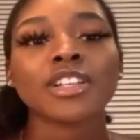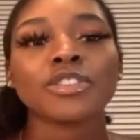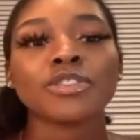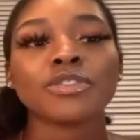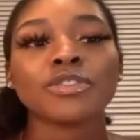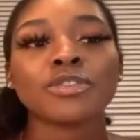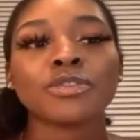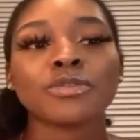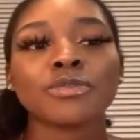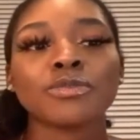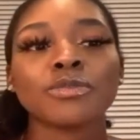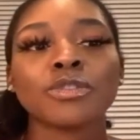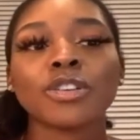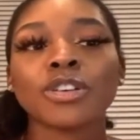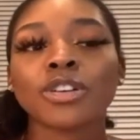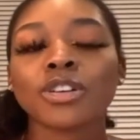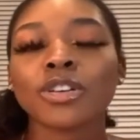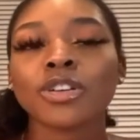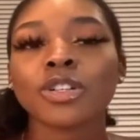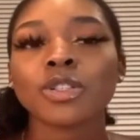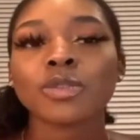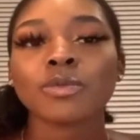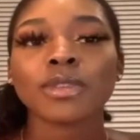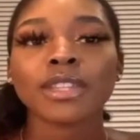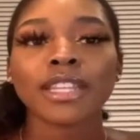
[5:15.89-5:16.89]
to
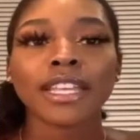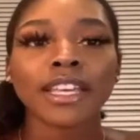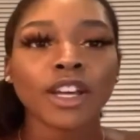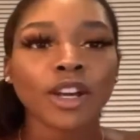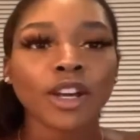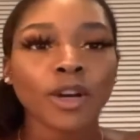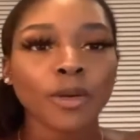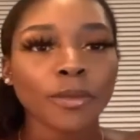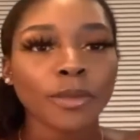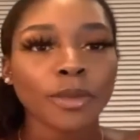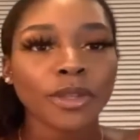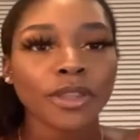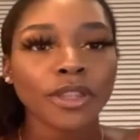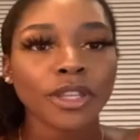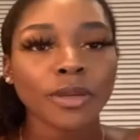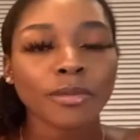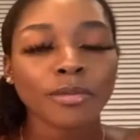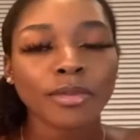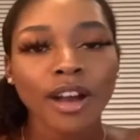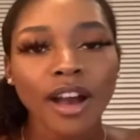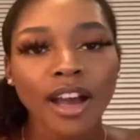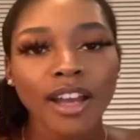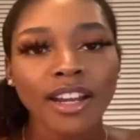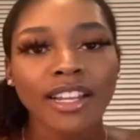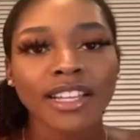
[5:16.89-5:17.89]
girls when they open their
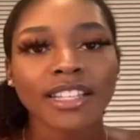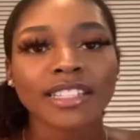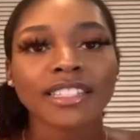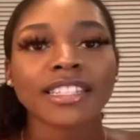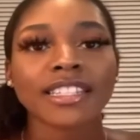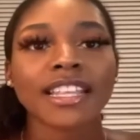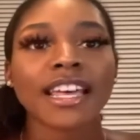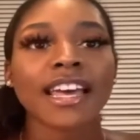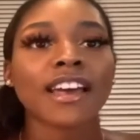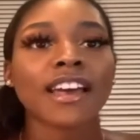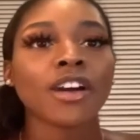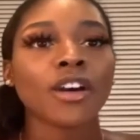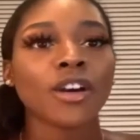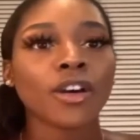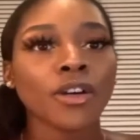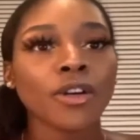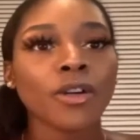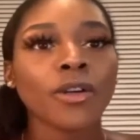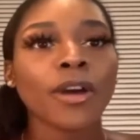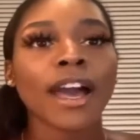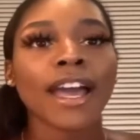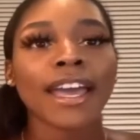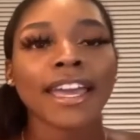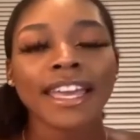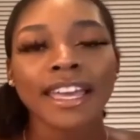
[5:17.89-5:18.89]
products that, oh,
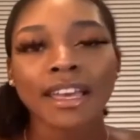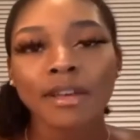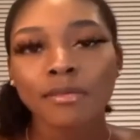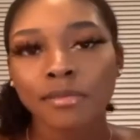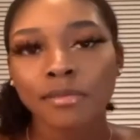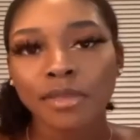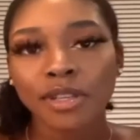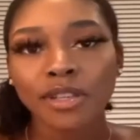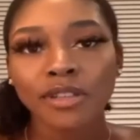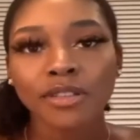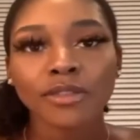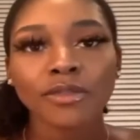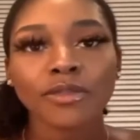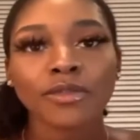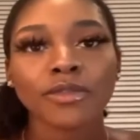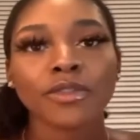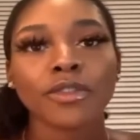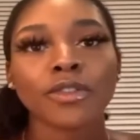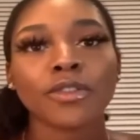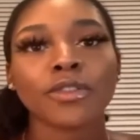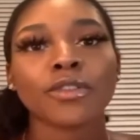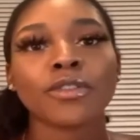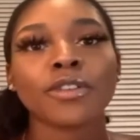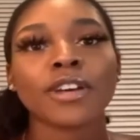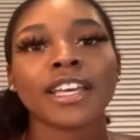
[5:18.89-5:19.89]
I am
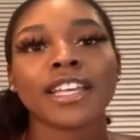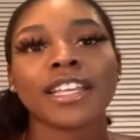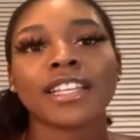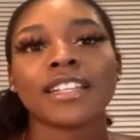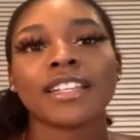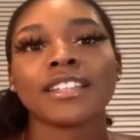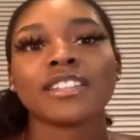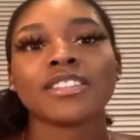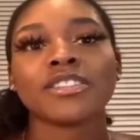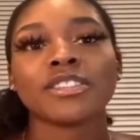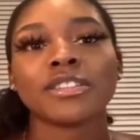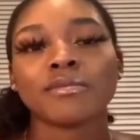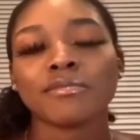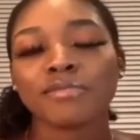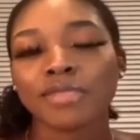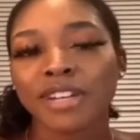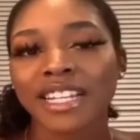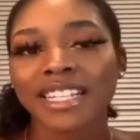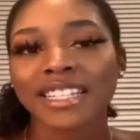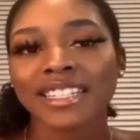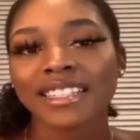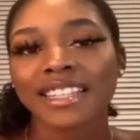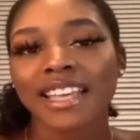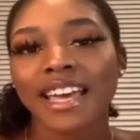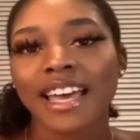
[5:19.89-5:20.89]
beautiful, and to
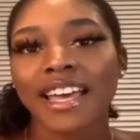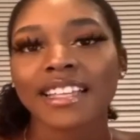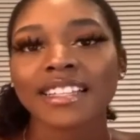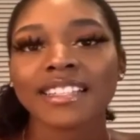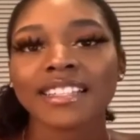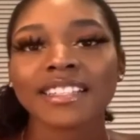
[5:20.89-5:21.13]
embrace that.